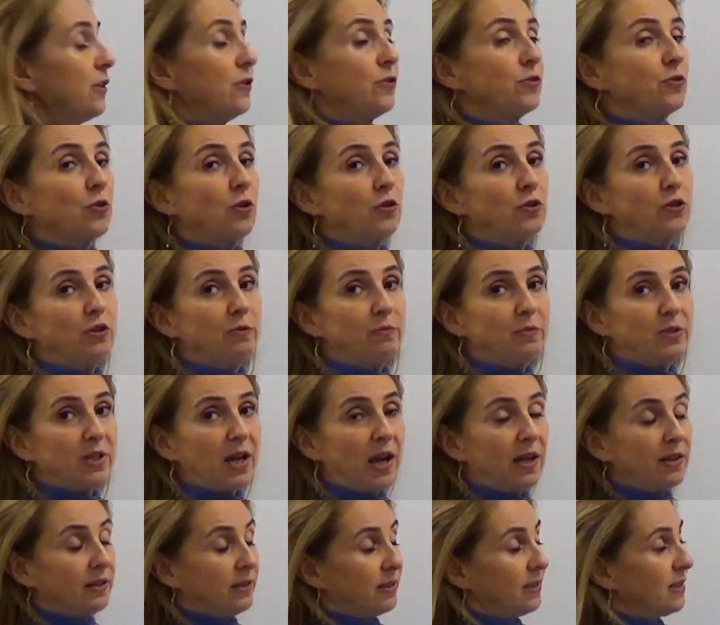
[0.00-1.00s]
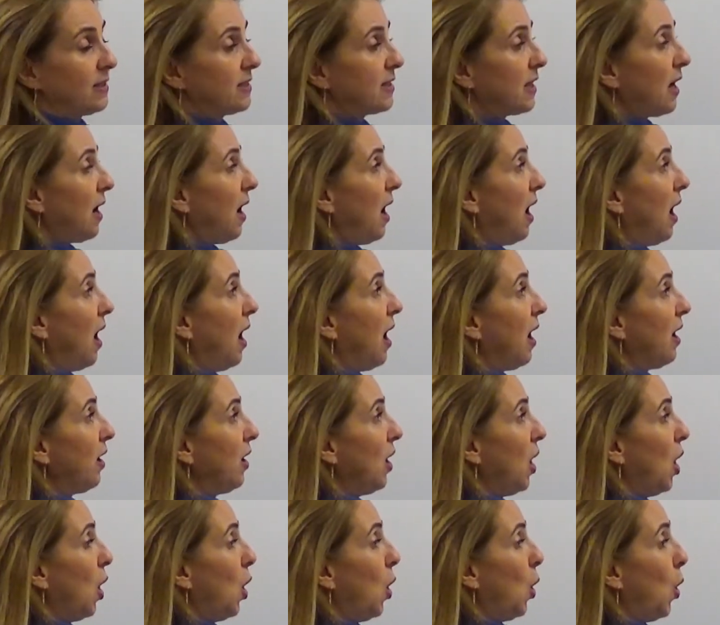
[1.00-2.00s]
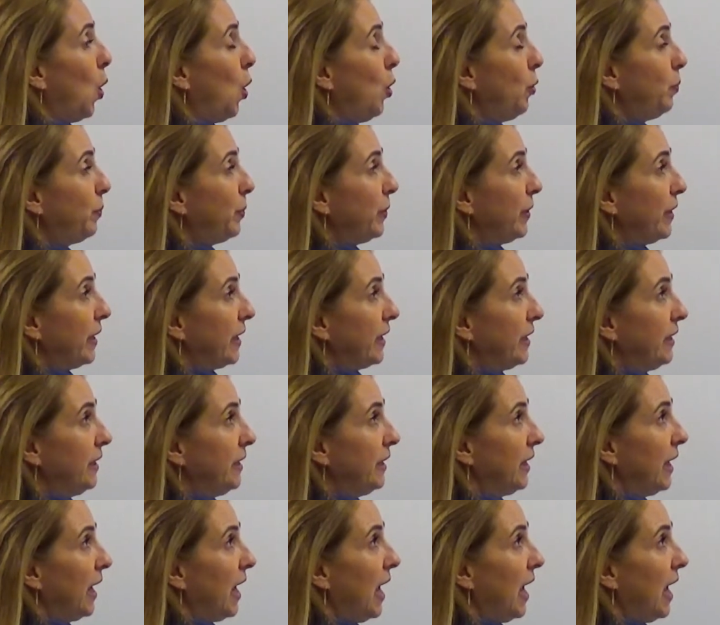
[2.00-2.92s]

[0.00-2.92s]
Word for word: sodium channels are opening